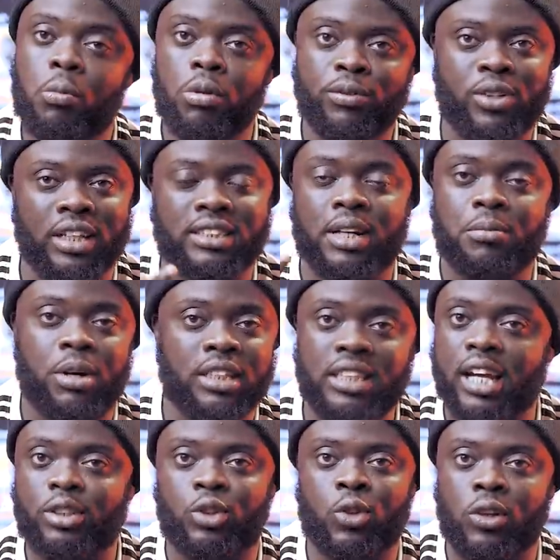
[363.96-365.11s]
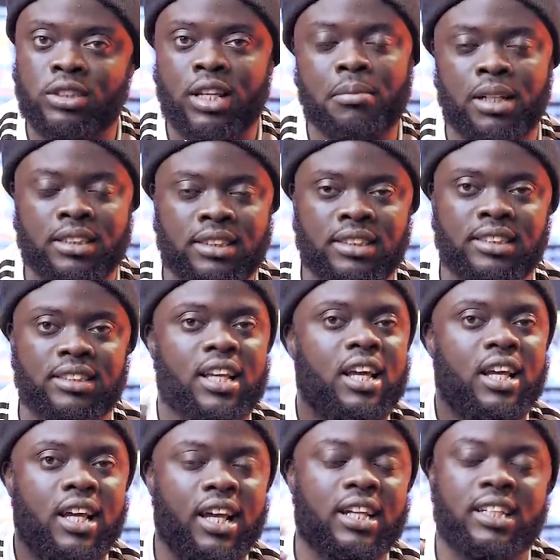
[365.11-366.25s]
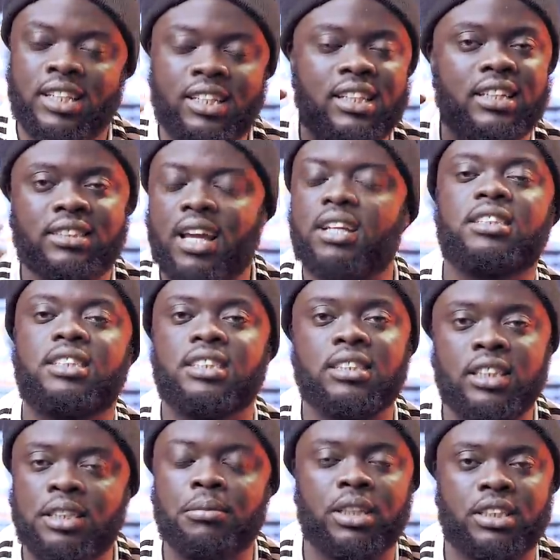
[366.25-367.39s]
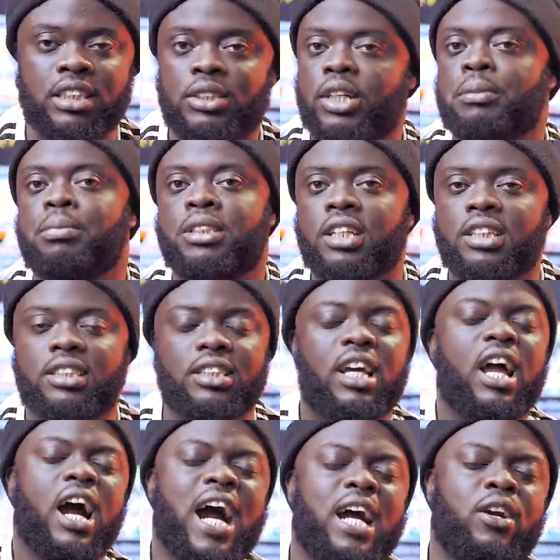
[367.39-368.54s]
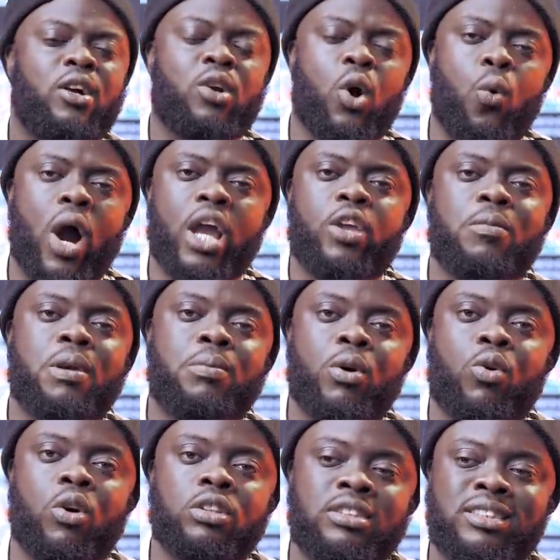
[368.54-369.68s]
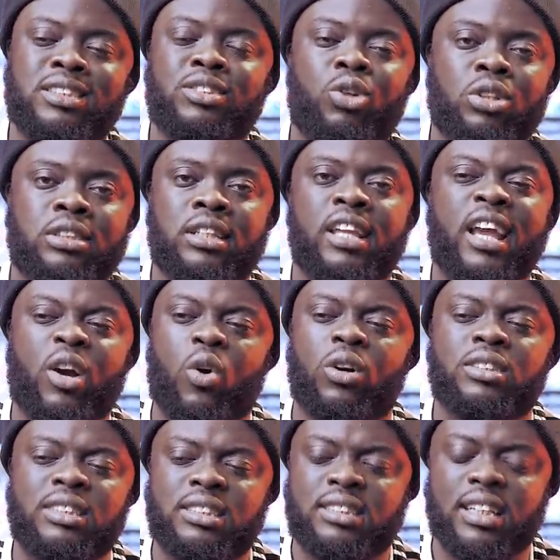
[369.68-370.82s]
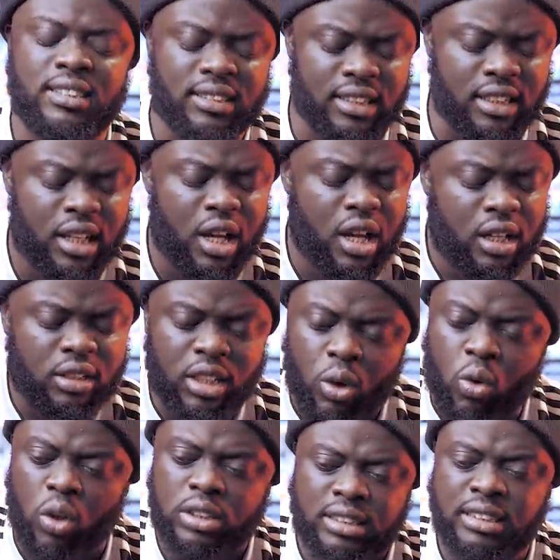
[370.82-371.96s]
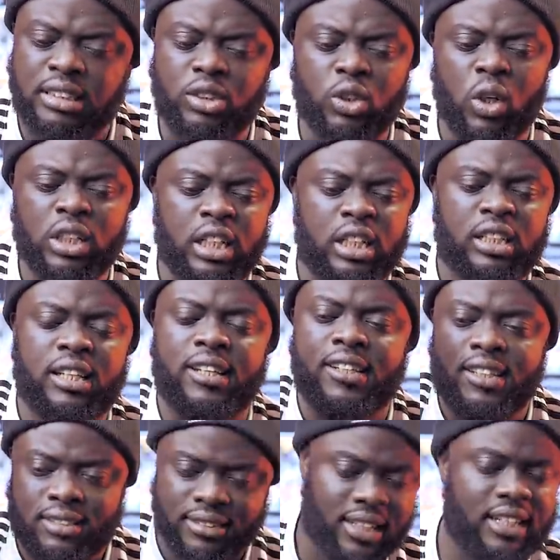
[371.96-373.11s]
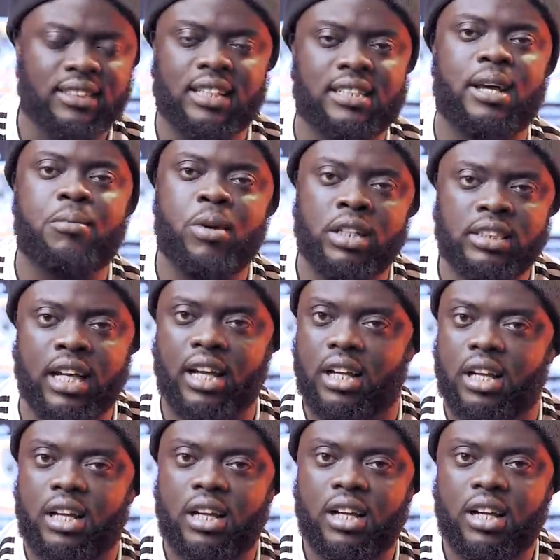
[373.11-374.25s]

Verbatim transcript: we'll move to Asamoah Gyan in short time and things. And in the tarnishing image, in reputation. I don't know why you people continuously and consistently, they continue, they, they, they stress Asamoah Gyan.